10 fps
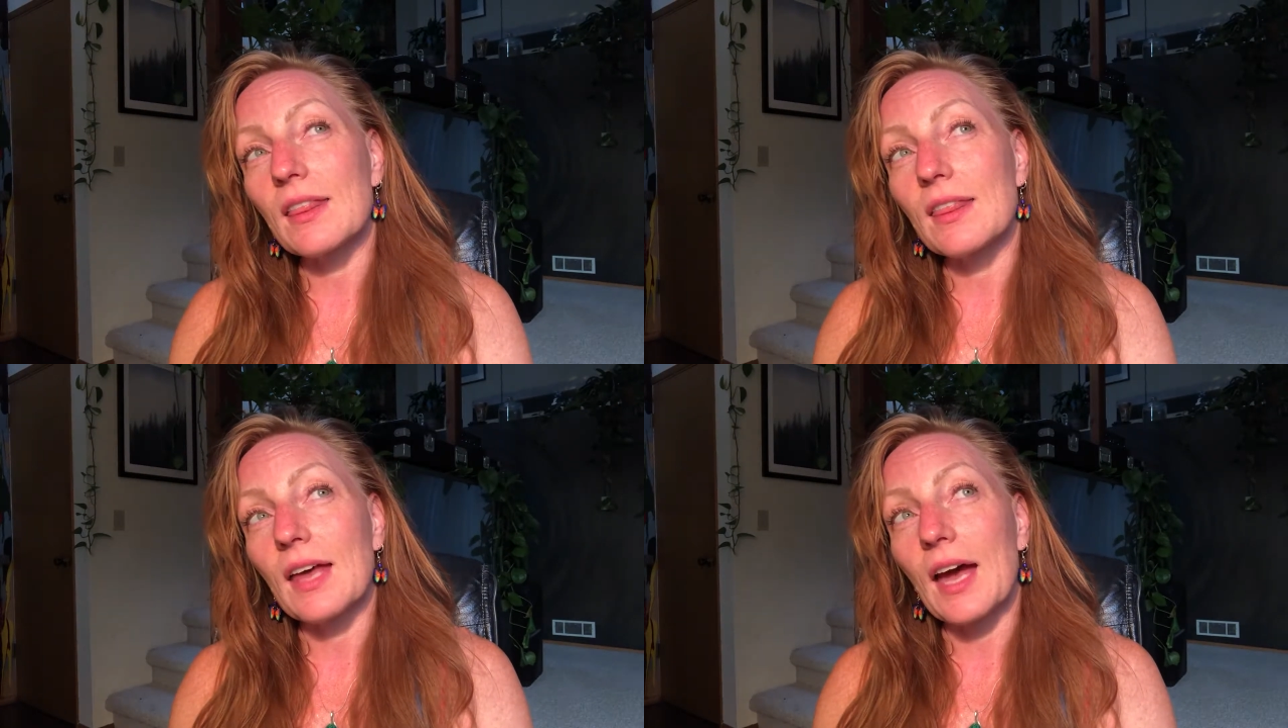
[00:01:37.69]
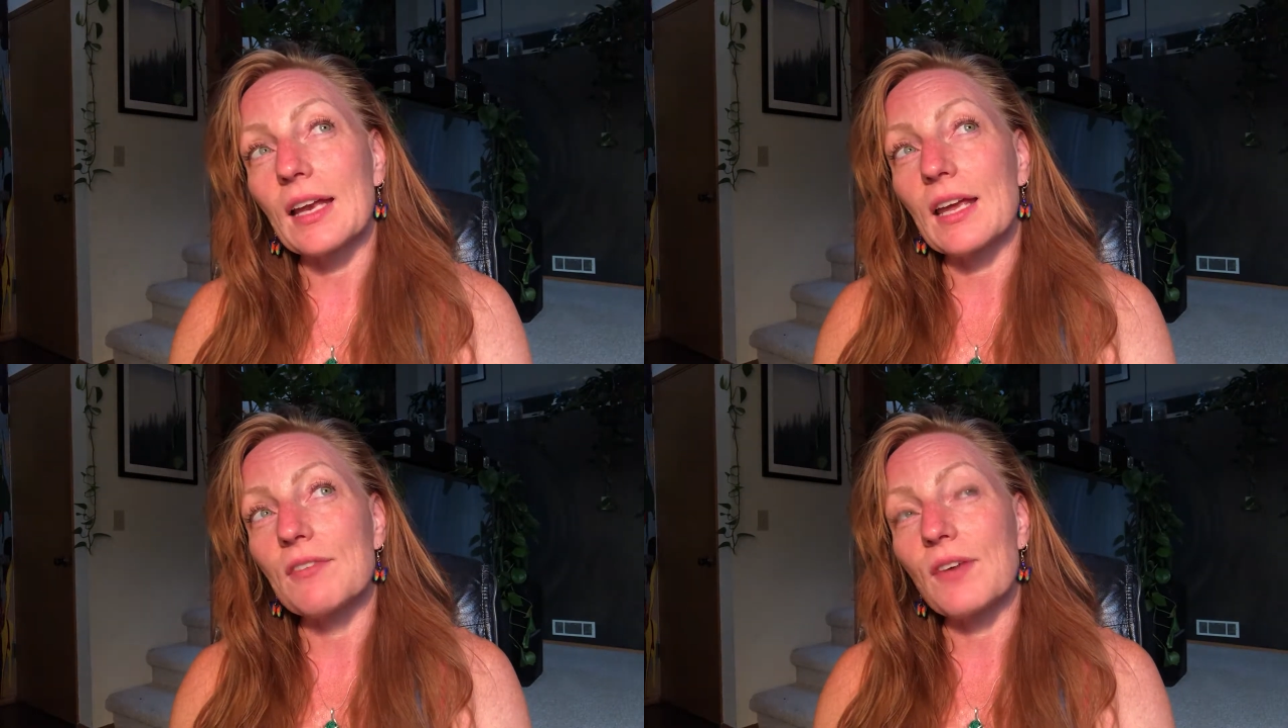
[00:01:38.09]

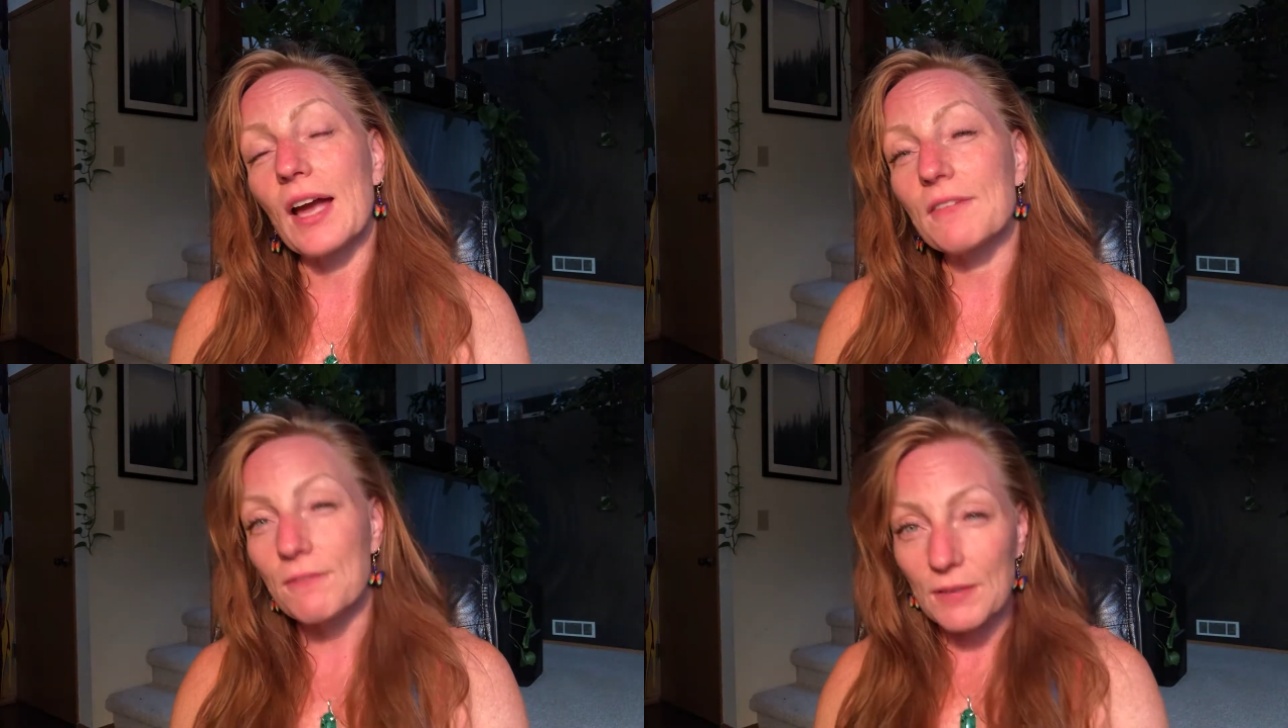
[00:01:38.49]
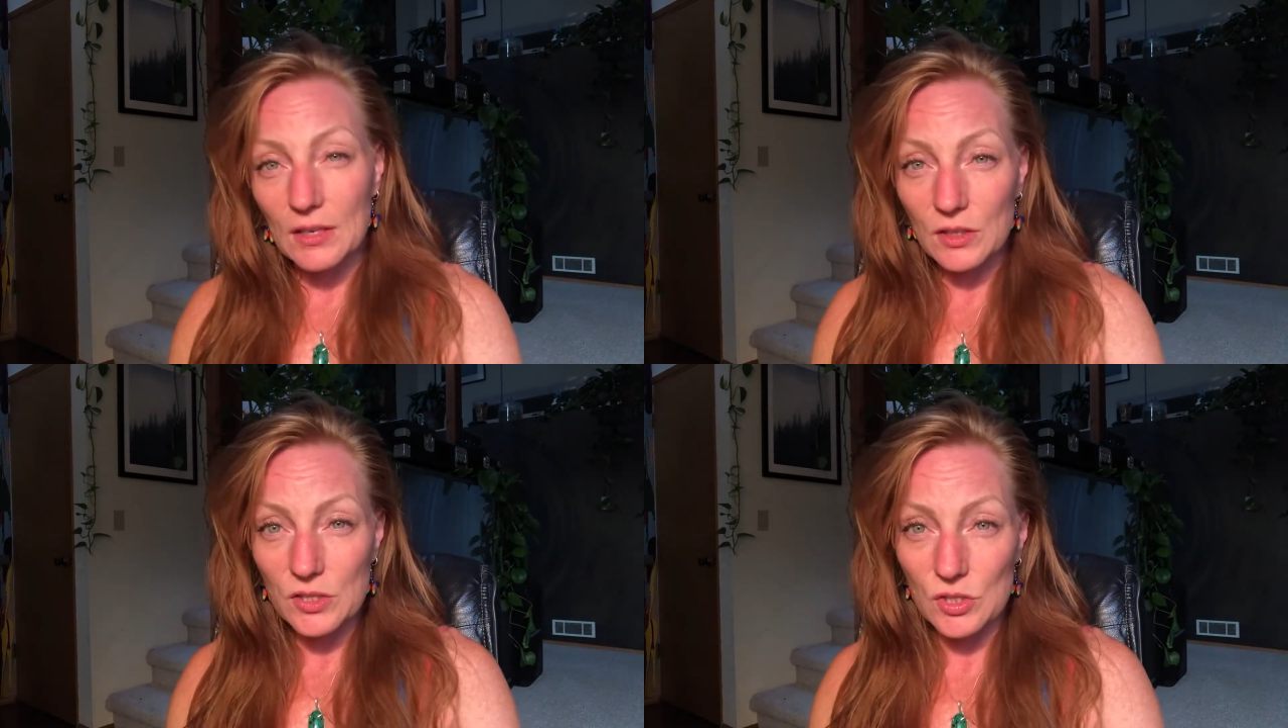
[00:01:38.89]
that if I
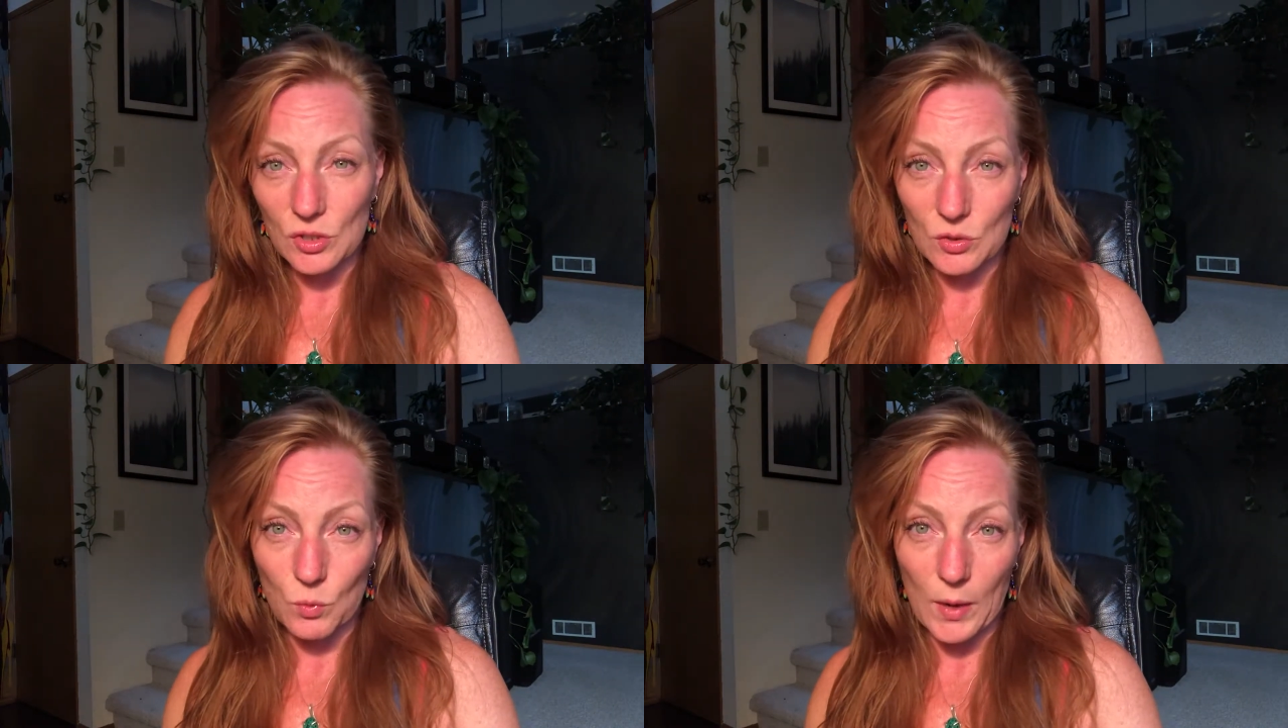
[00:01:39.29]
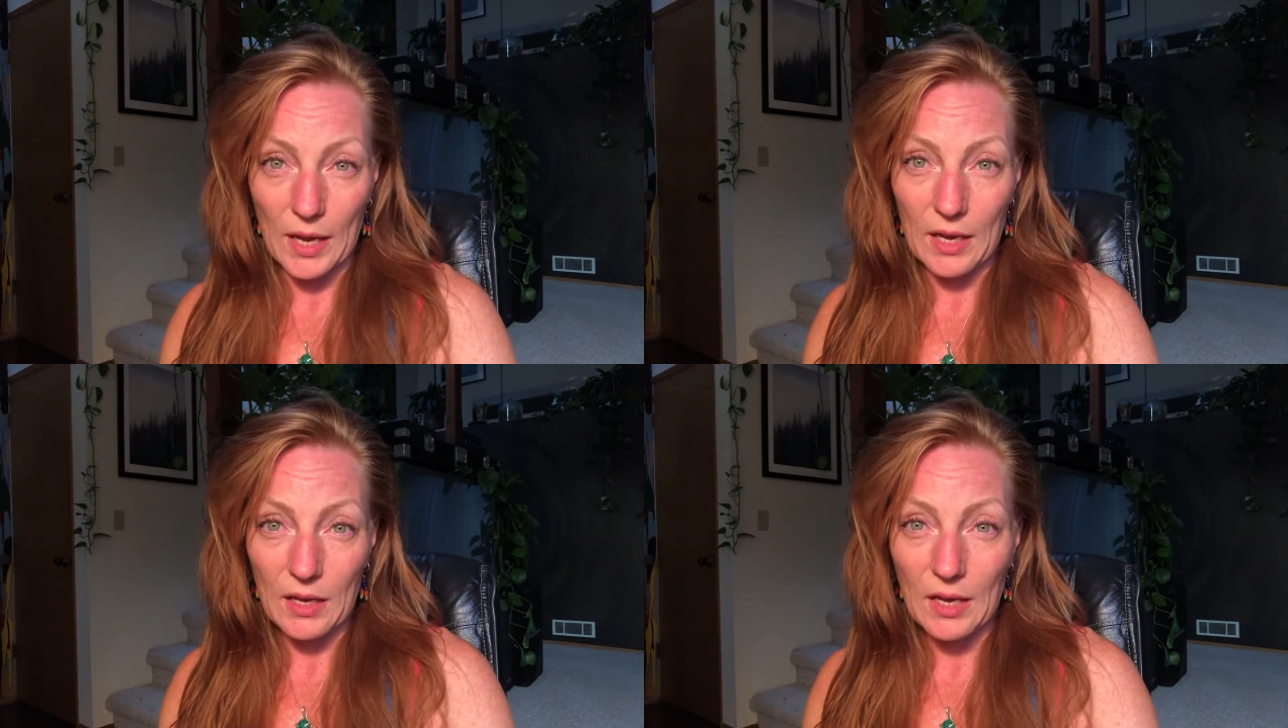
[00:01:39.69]
feel a certain
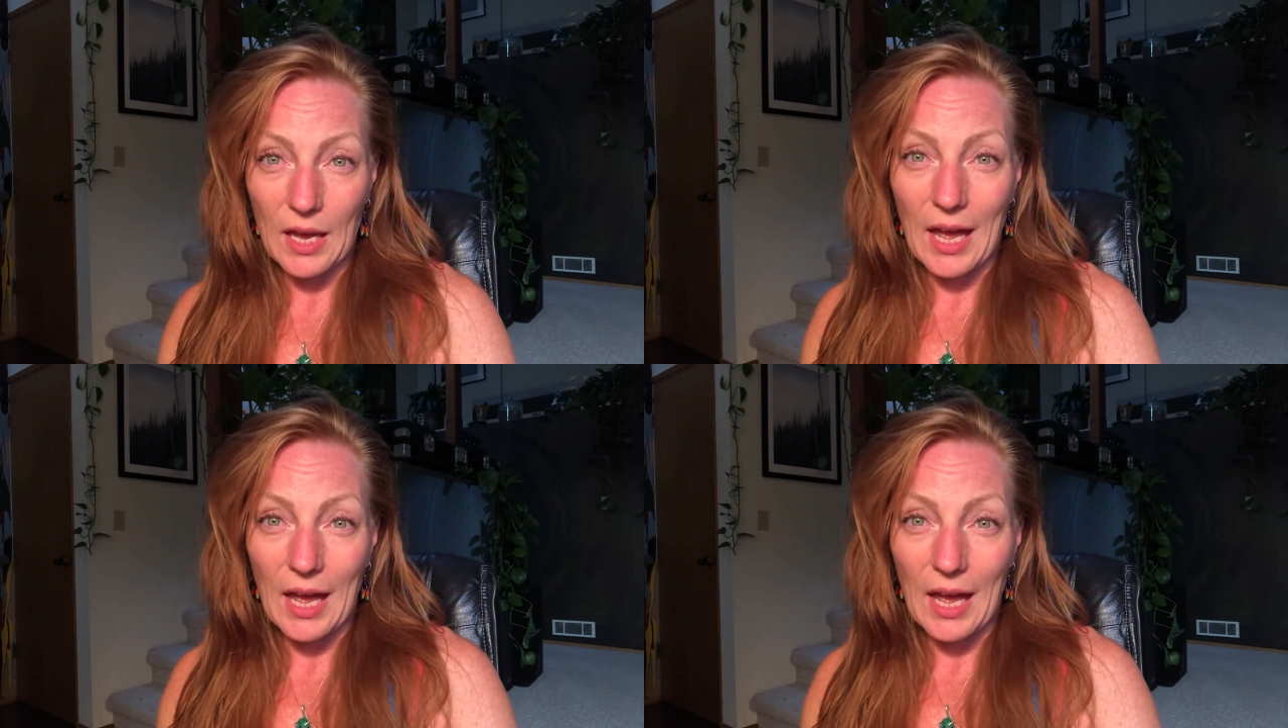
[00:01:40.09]
way,